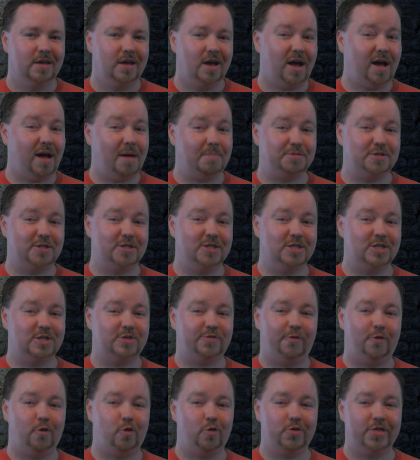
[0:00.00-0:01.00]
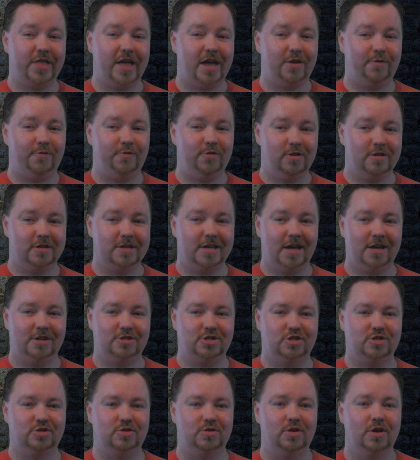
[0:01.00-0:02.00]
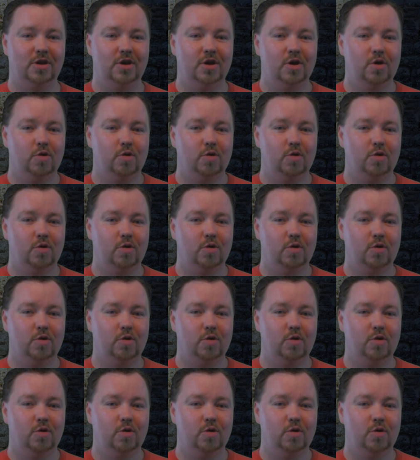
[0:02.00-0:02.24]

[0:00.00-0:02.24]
options for that affiliation,